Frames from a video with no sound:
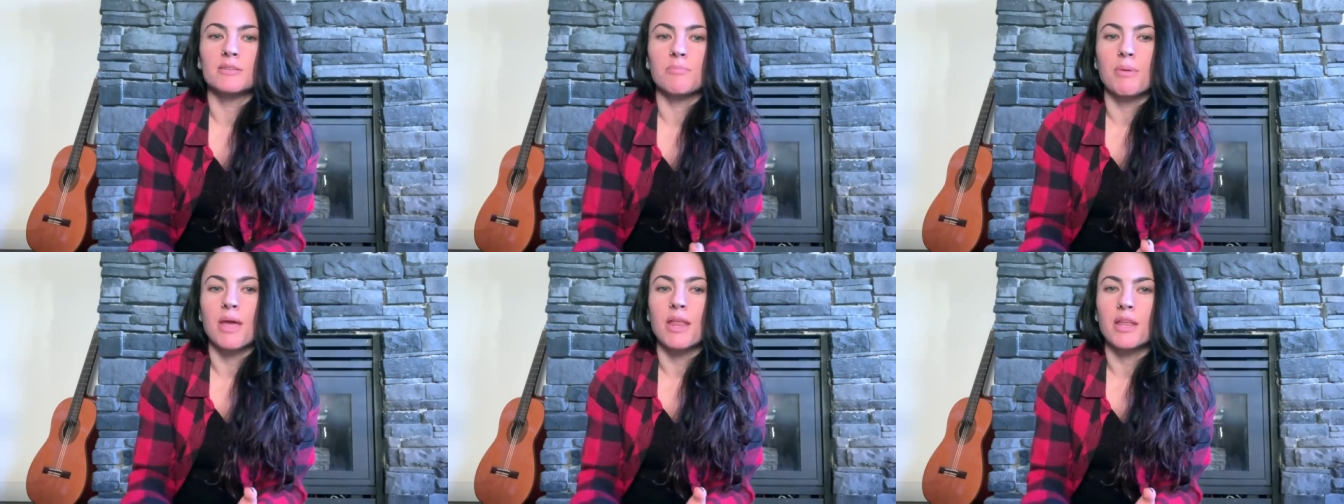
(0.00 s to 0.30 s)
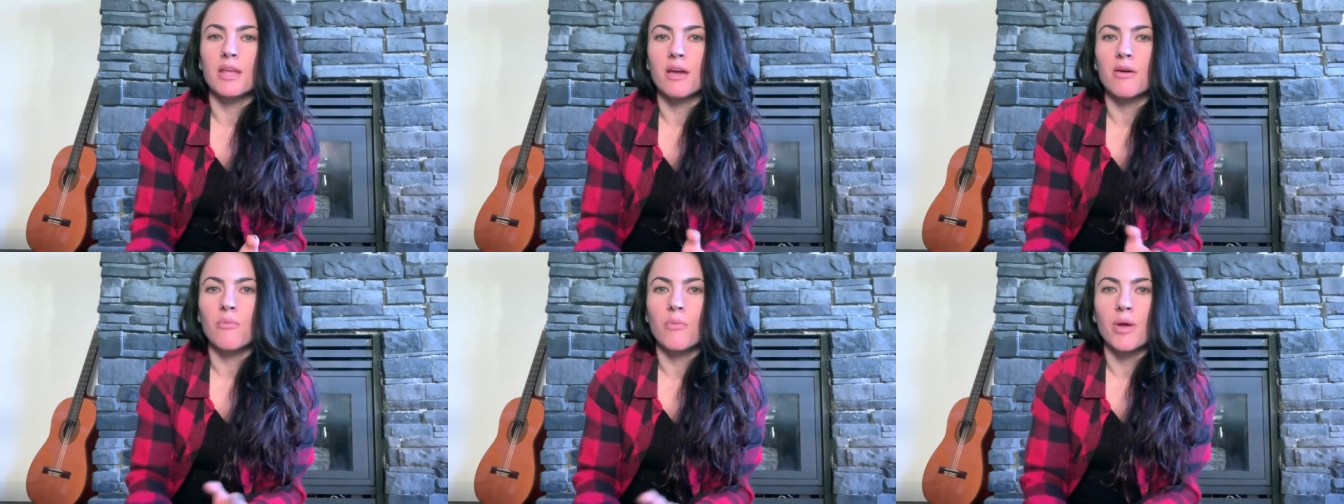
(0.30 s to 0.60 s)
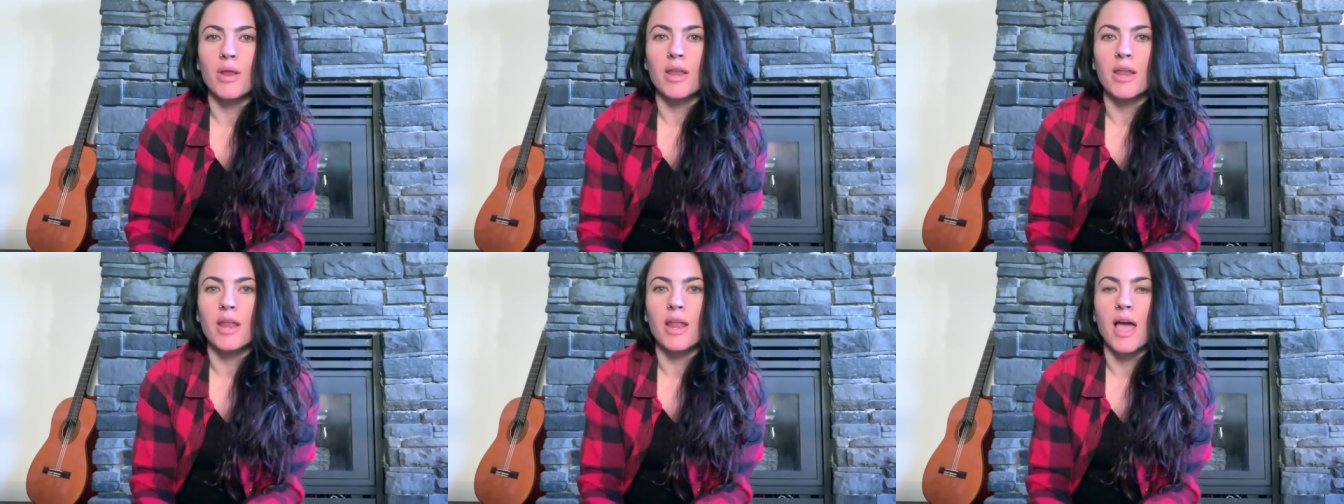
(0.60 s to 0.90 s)
depending
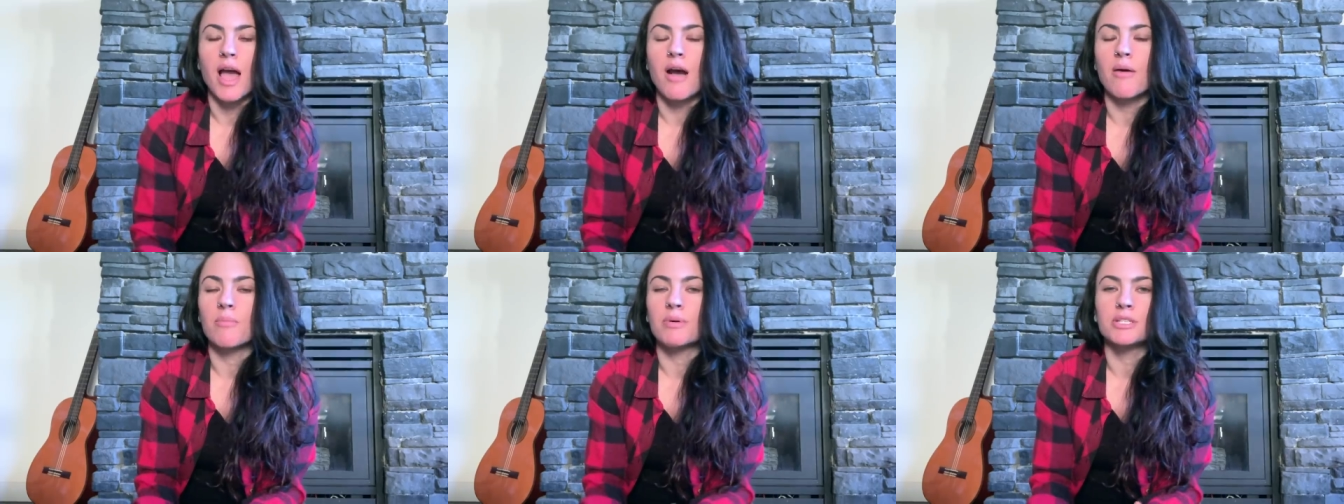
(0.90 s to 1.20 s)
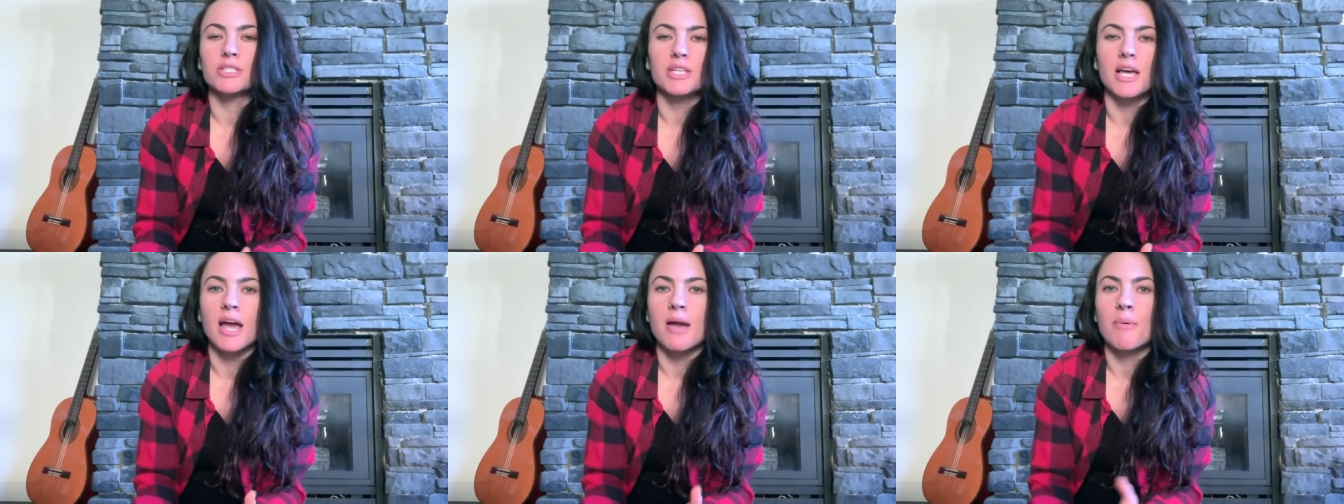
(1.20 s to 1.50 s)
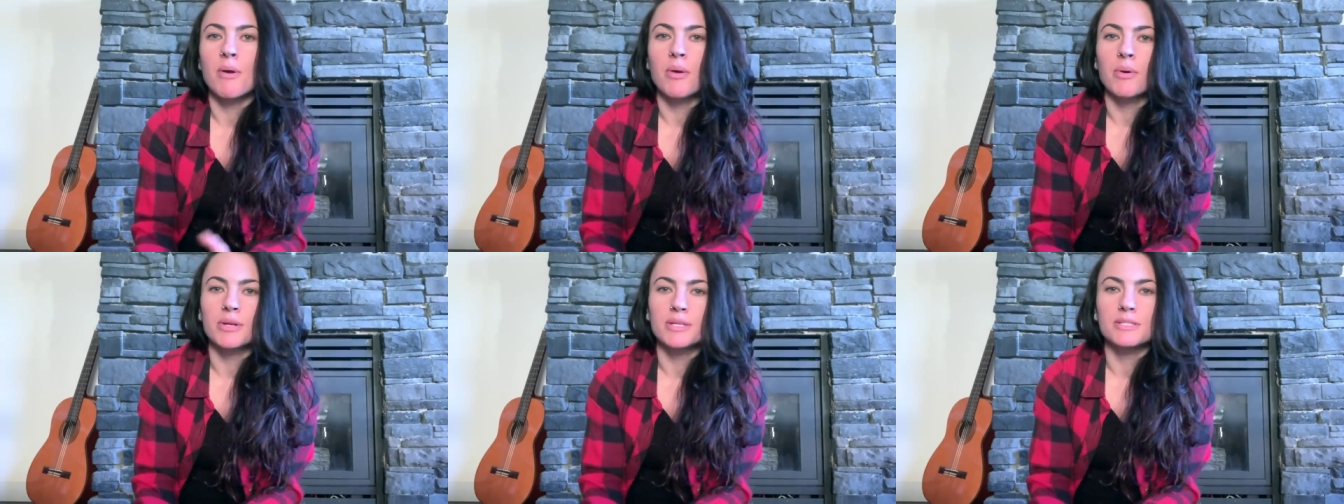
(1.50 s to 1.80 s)
on how much
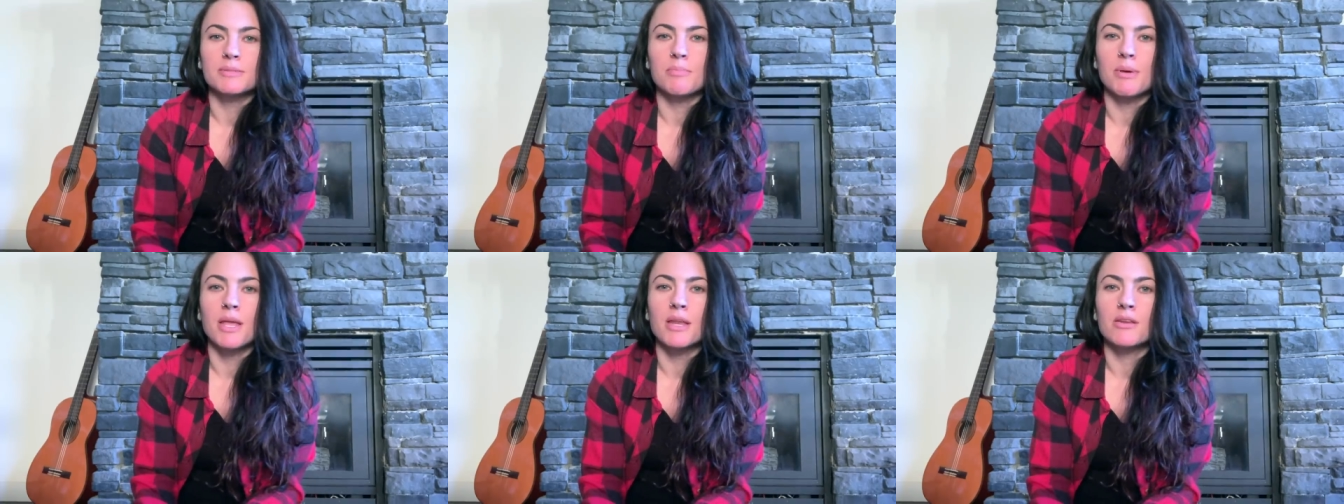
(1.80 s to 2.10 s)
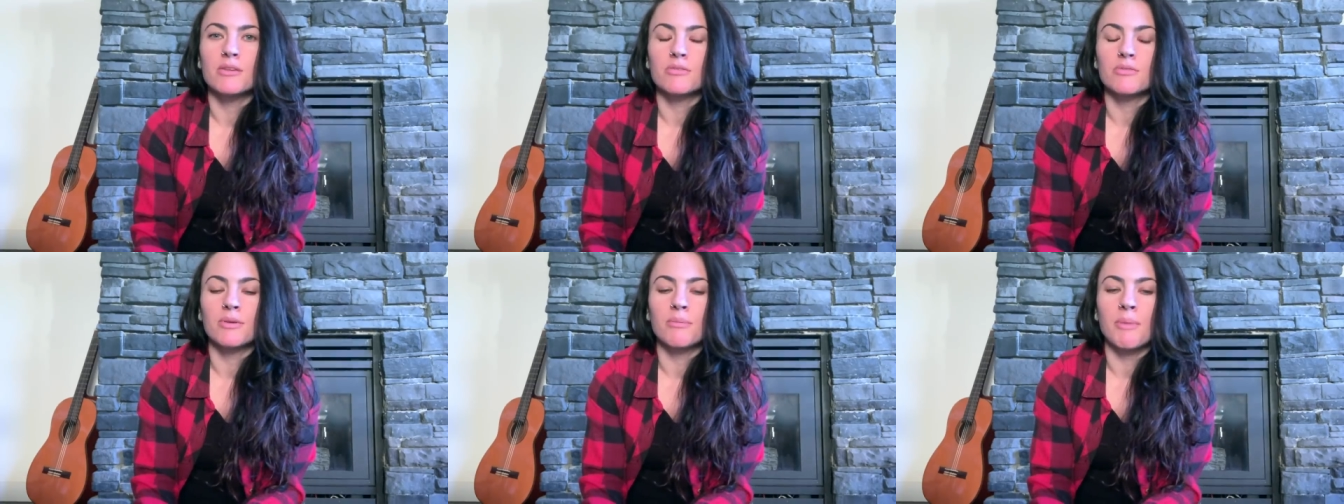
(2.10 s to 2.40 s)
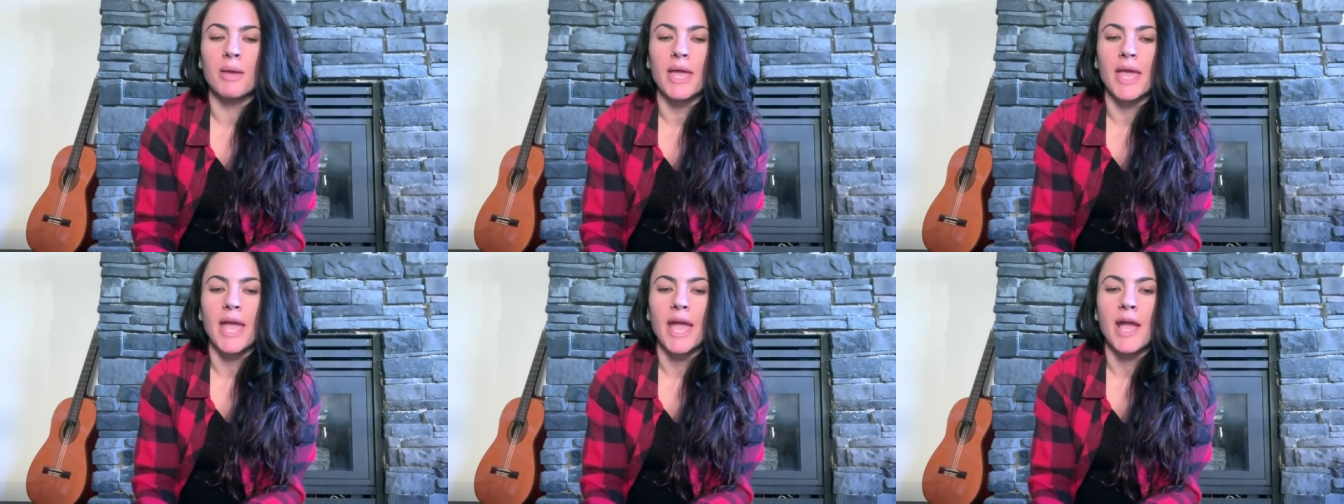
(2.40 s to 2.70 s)
time I wanna spend doing
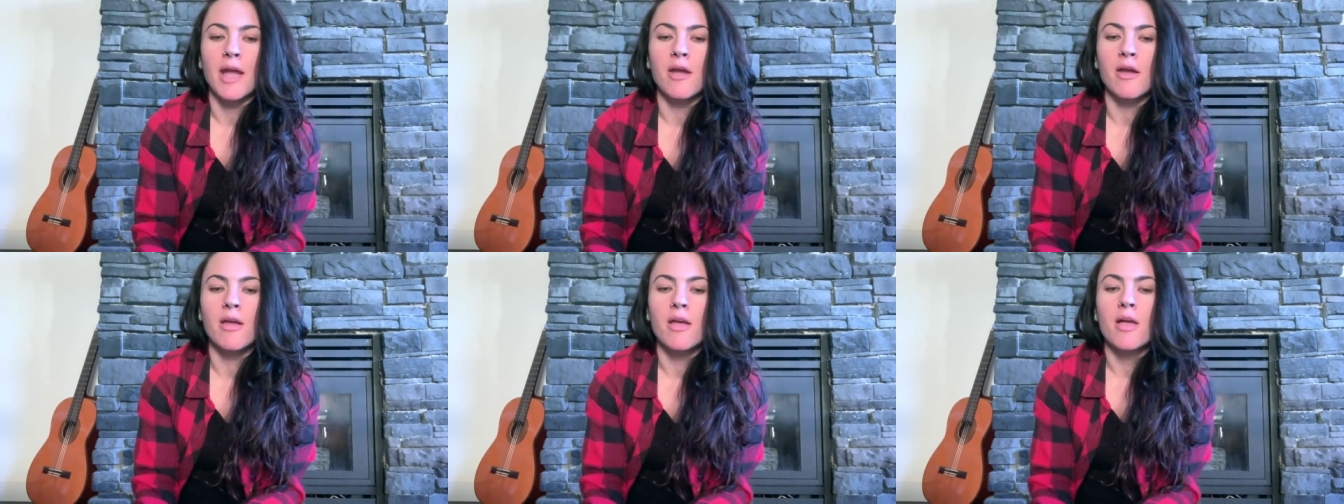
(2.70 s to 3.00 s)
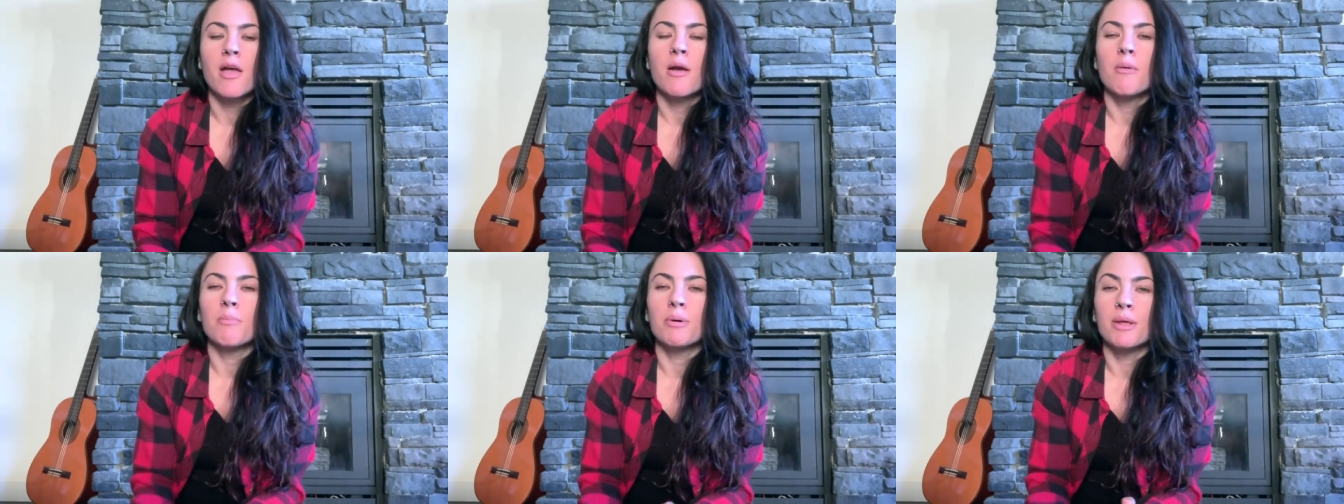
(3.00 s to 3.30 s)
my hair.